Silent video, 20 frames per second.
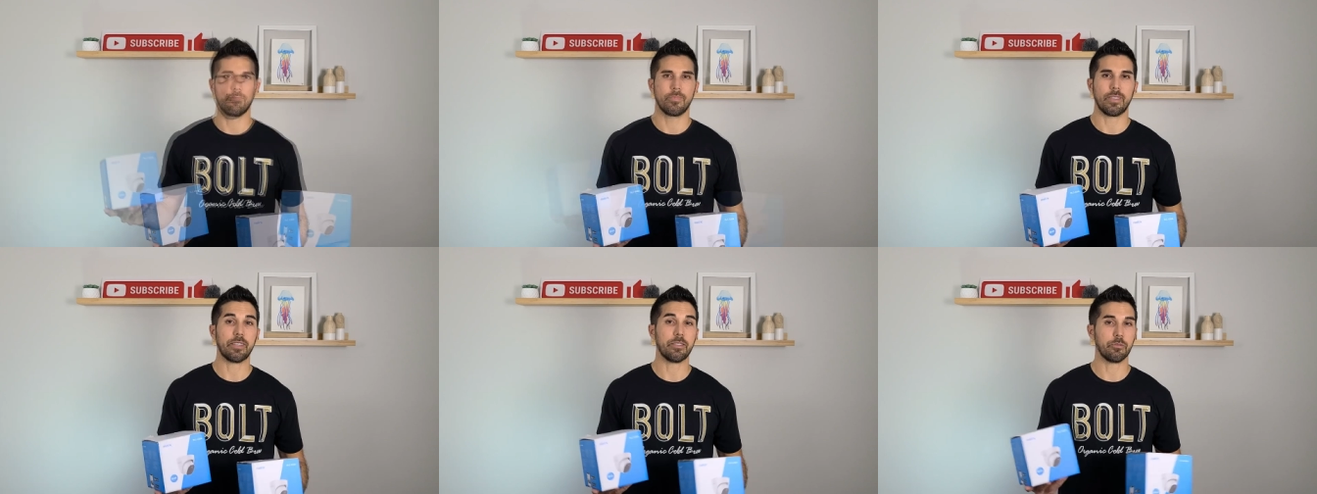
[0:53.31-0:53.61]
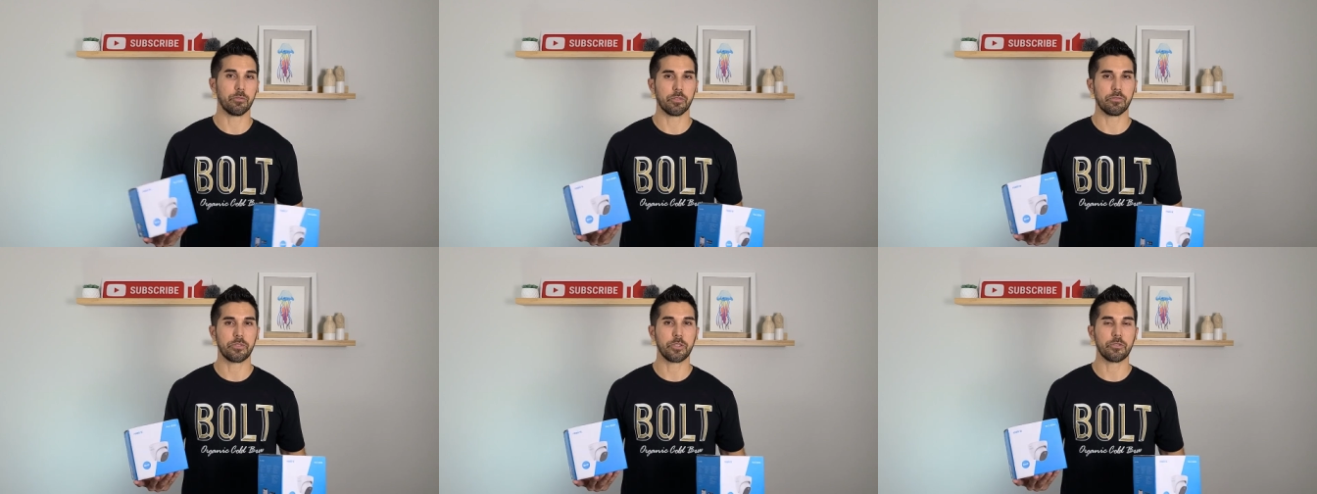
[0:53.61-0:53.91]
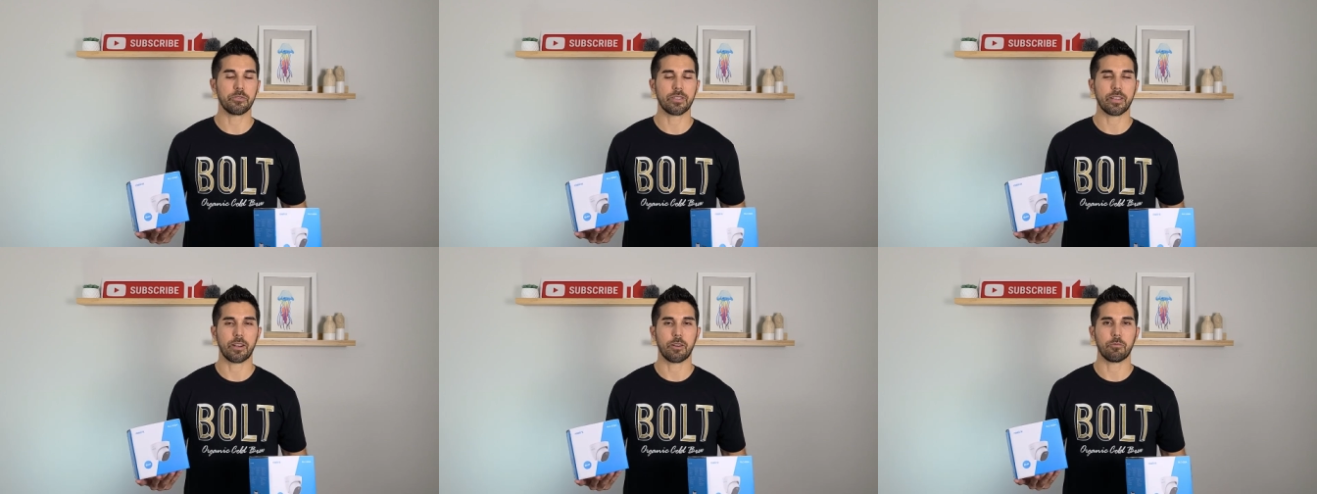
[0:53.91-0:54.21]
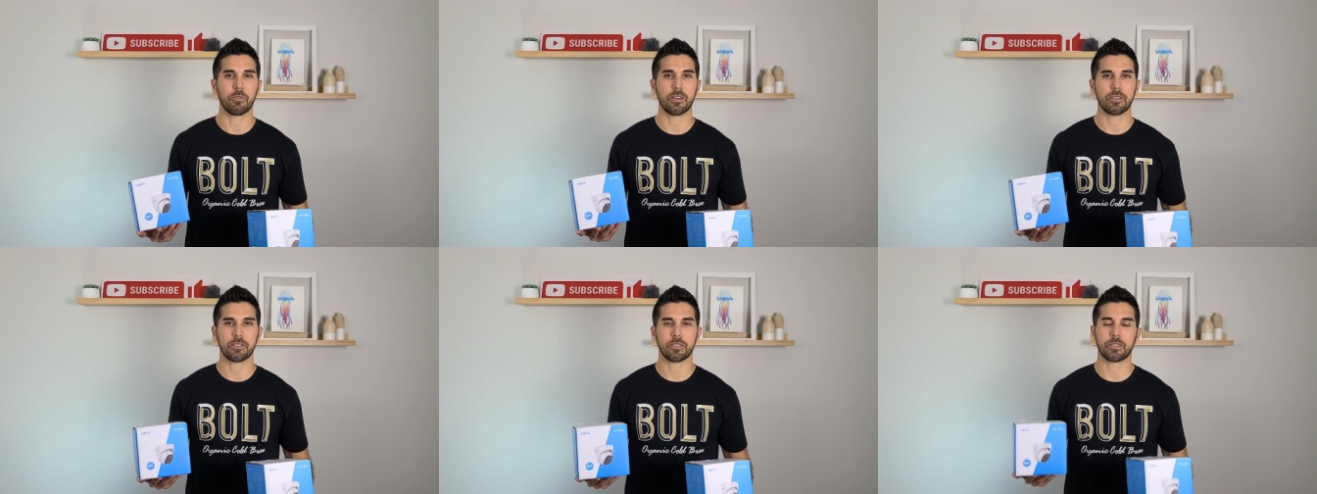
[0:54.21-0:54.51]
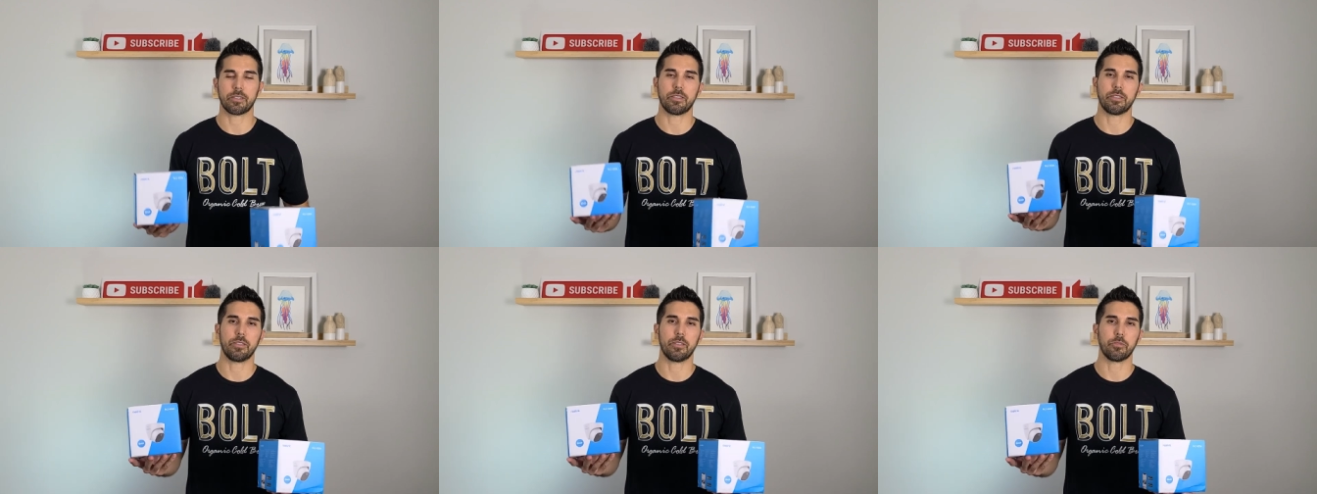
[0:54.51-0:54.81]
In the reviews that I
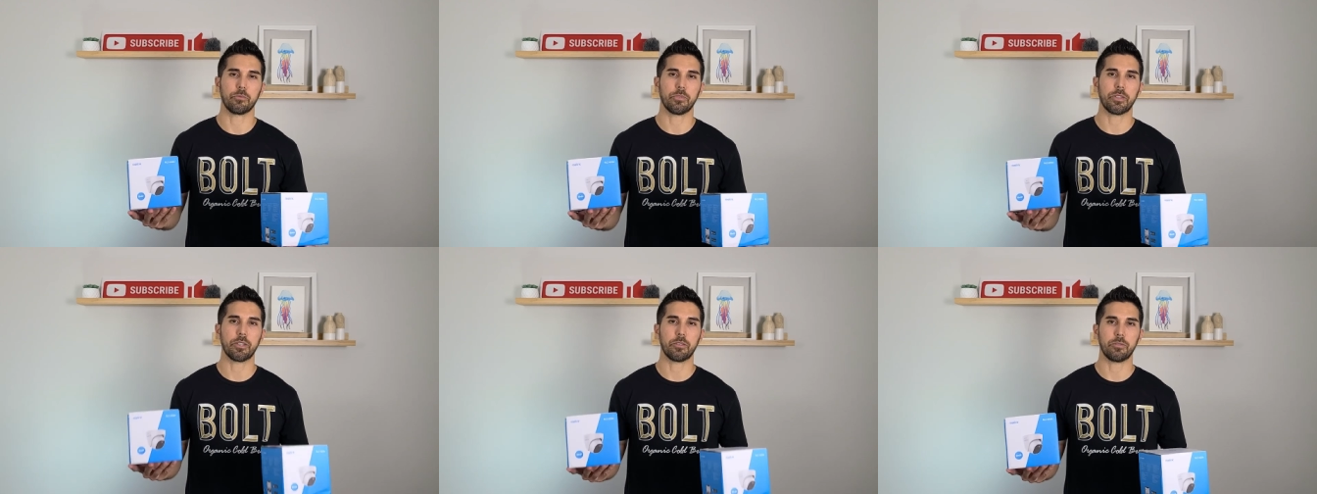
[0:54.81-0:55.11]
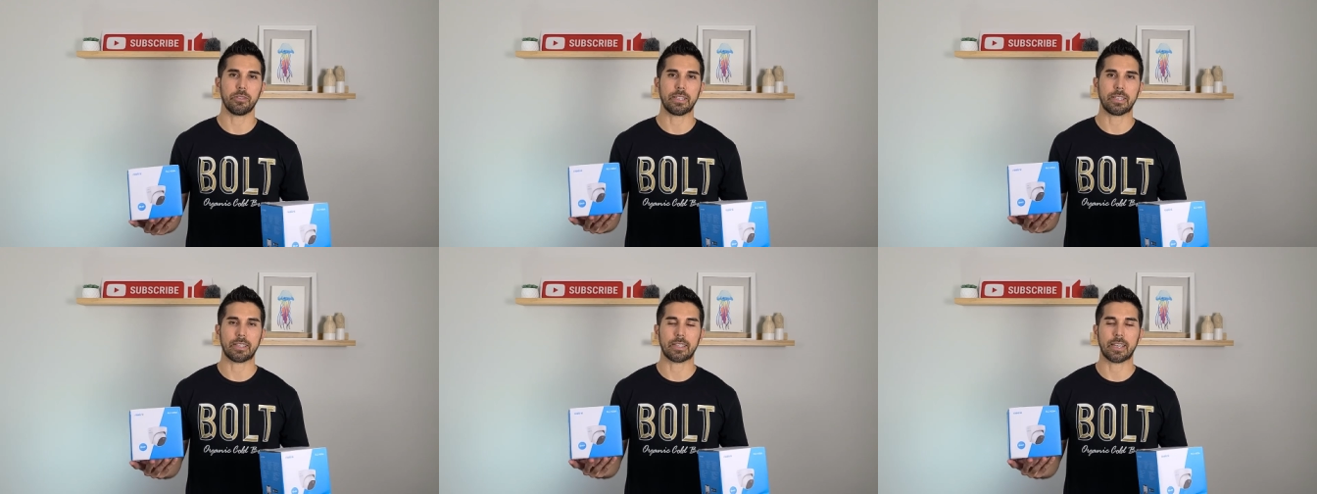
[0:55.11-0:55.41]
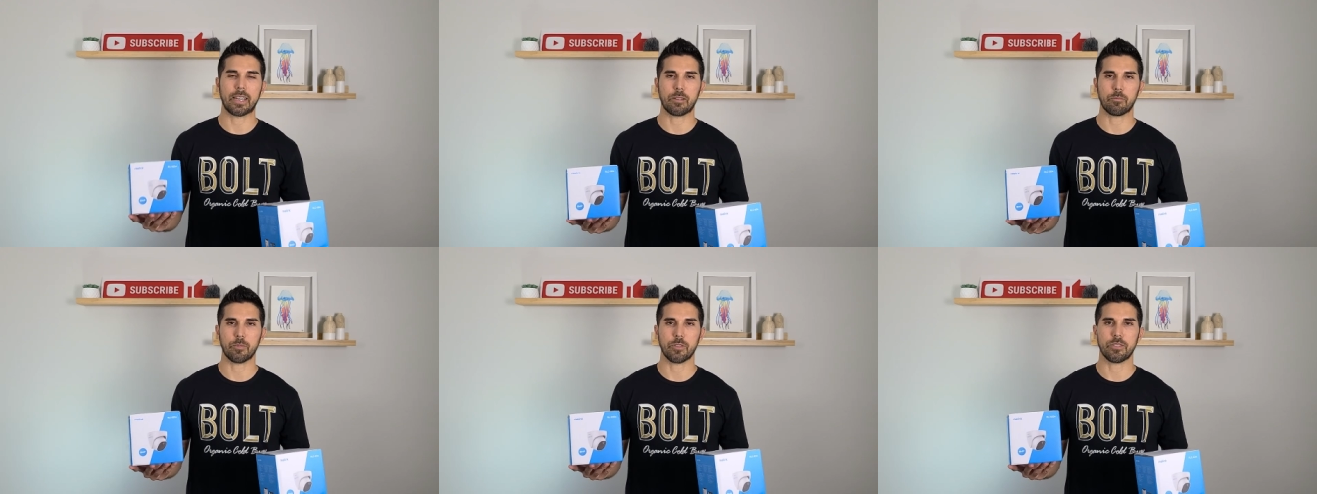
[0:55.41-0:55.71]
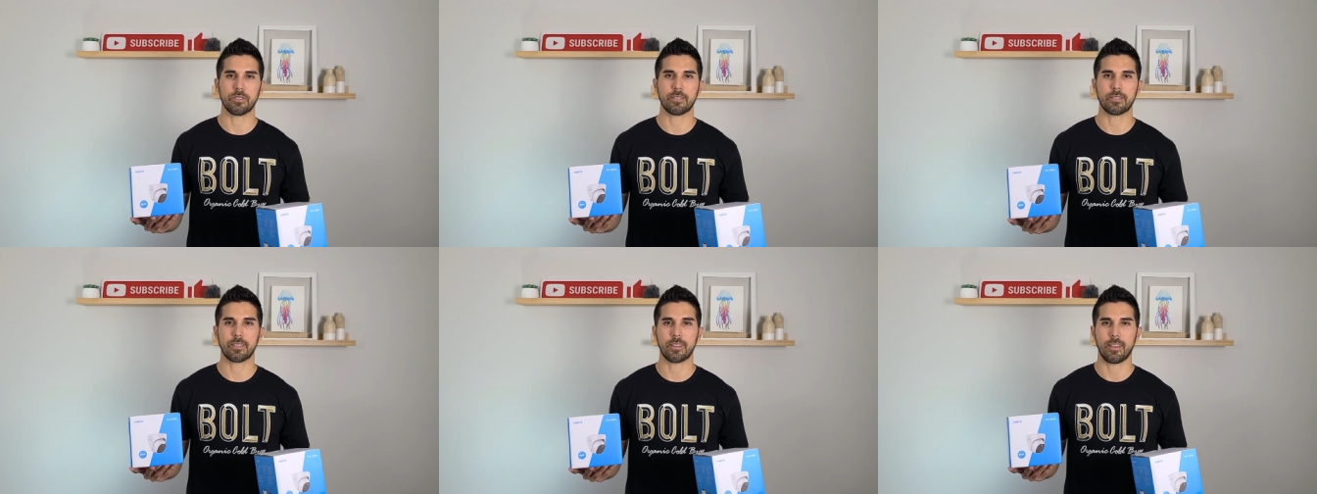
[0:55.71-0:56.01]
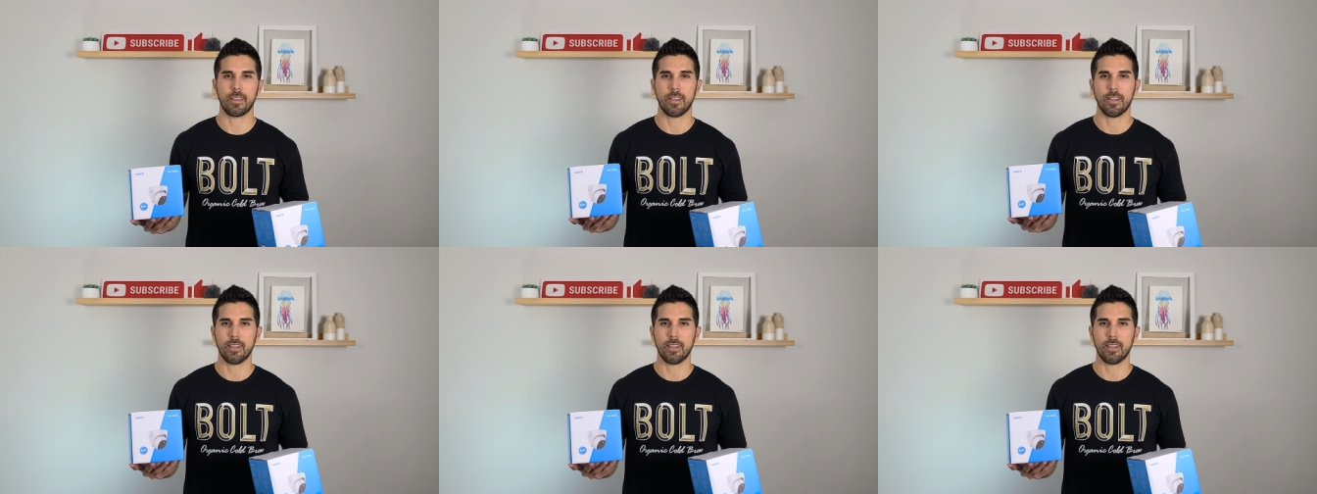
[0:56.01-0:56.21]
watched, the Reolink cameras